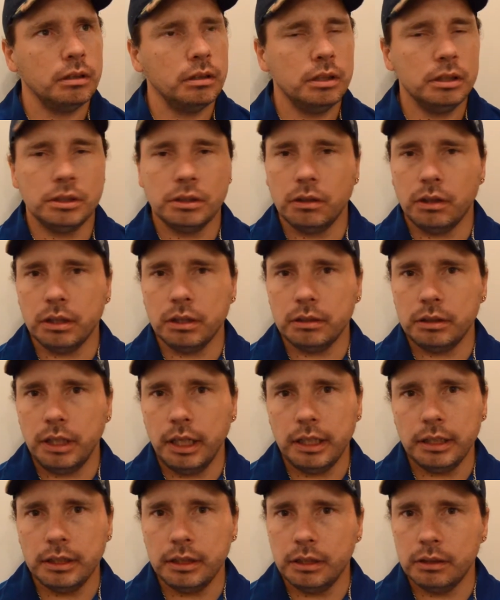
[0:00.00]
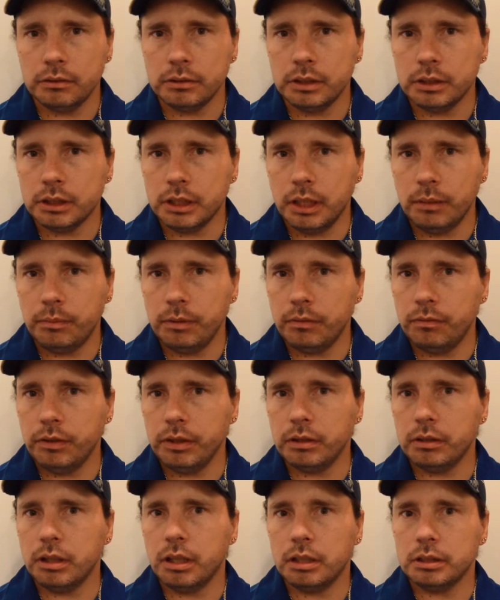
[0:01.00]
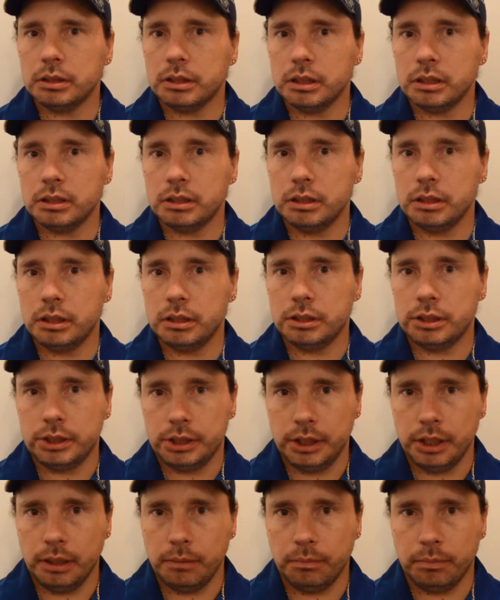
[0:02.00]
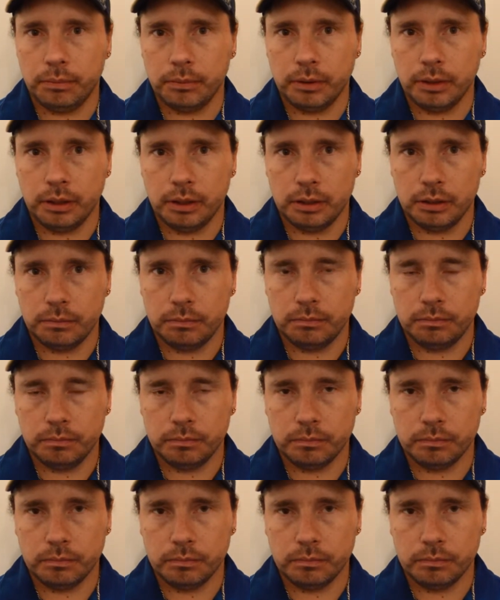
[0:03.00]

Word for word: So other than that, you know, just keeping the video logged on the chip. I'm